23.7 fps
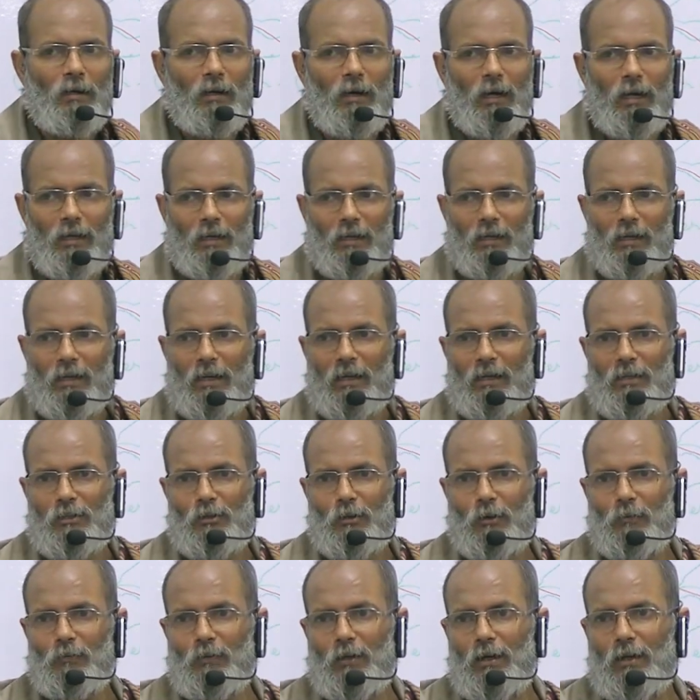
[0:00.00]
And in case
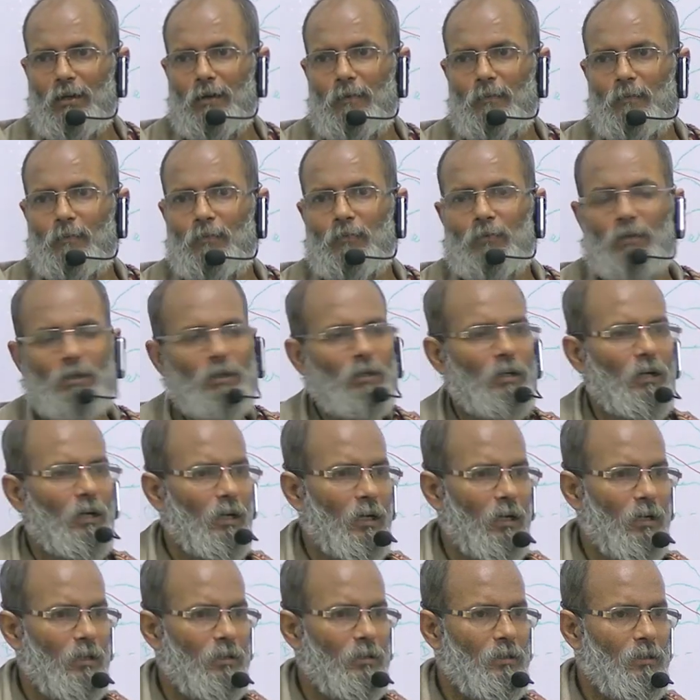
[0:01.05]
of the
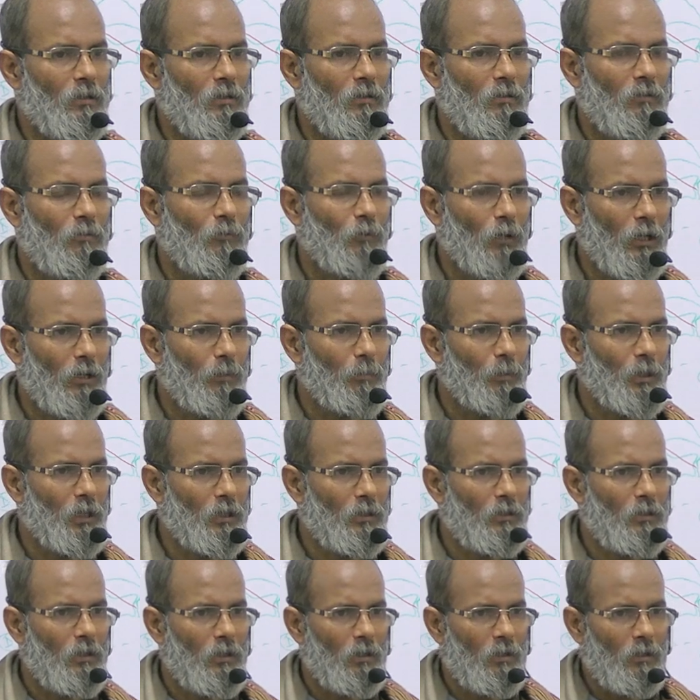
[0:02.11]
girls, what happened?
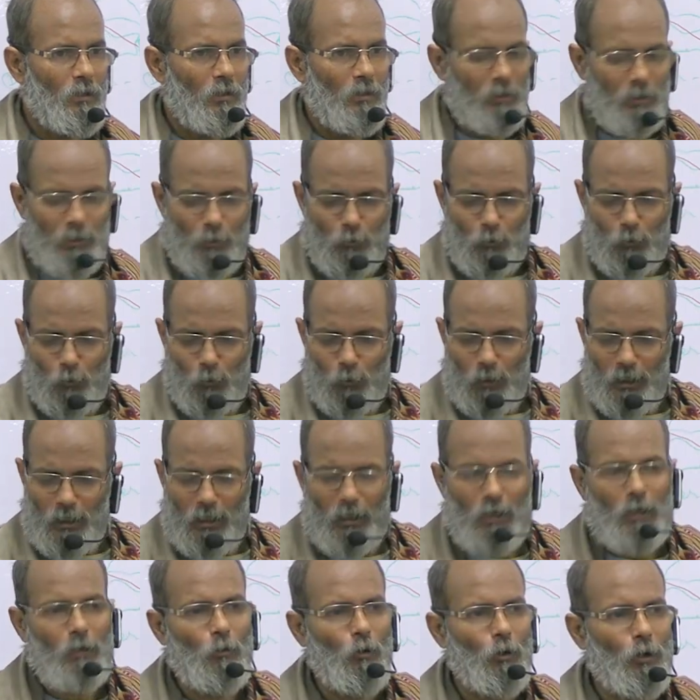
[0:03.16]
This
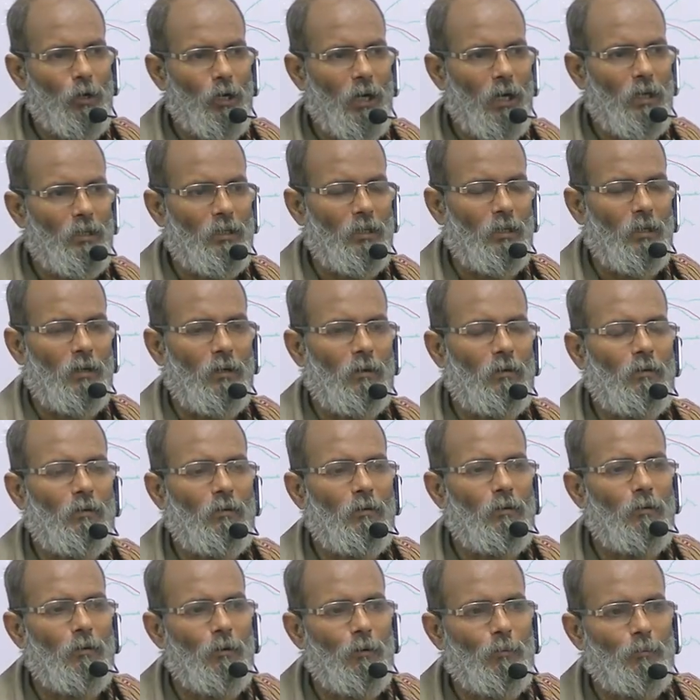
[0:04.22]
tonical contraction
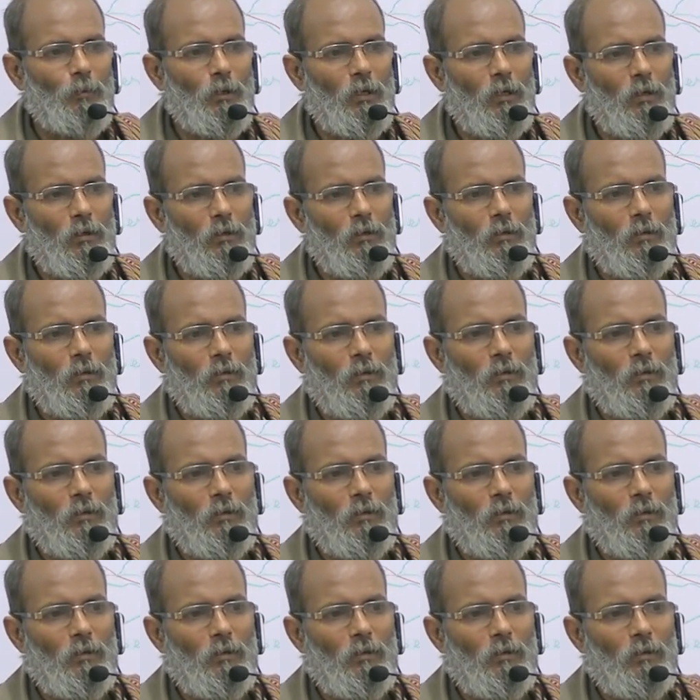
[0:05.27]
of the